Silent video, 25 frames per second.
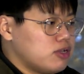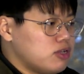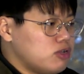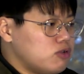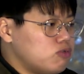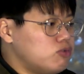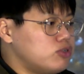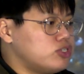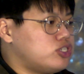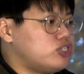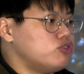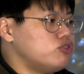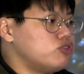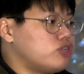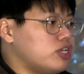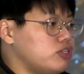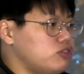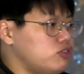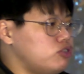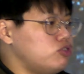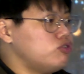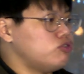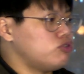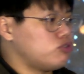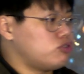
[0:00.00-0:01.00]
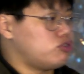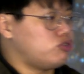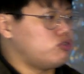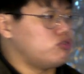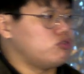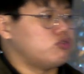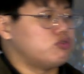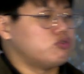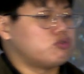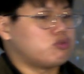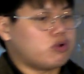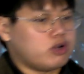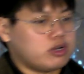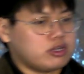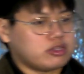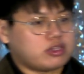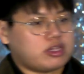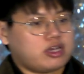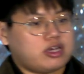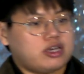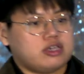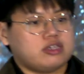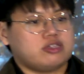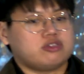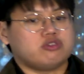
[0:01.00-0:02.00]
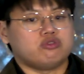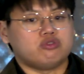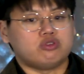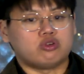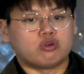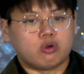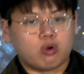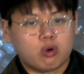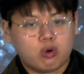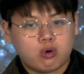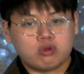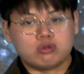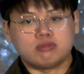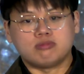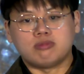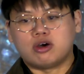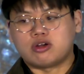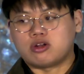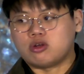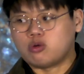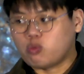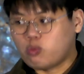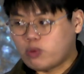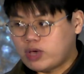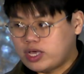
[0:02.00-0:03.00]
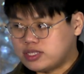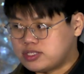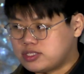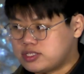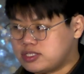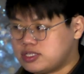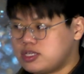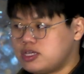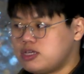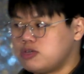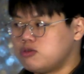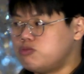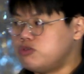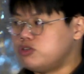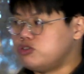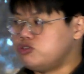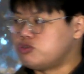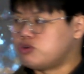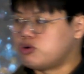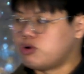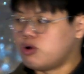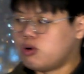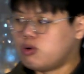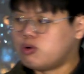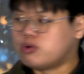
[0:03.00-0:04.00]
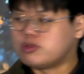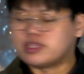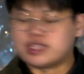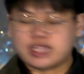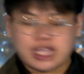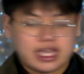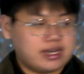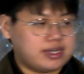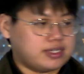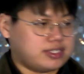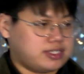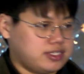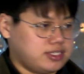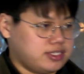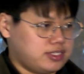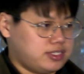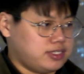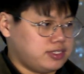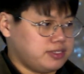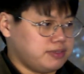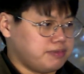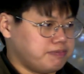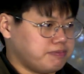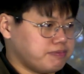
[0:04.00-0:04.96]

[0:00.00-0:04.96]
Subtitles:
which you can use to quantize your own model weights with your own data sets.